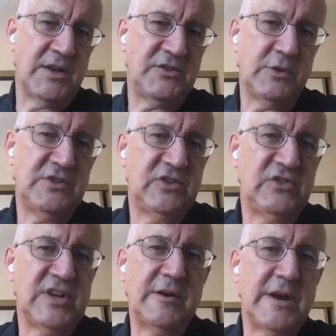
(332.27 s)
so it's a
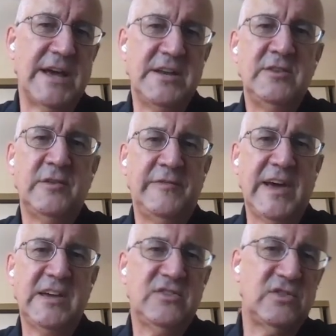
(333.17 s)
standardized
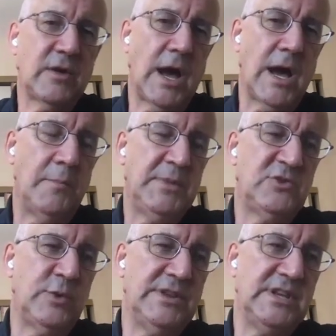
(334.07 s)
interface
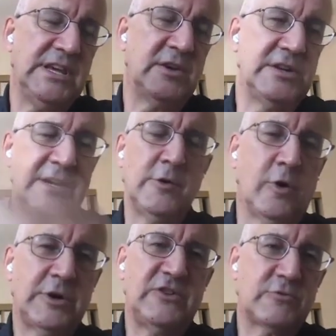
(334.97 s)
between the container
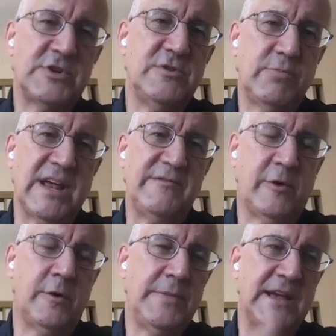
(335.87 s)
orchestration platform,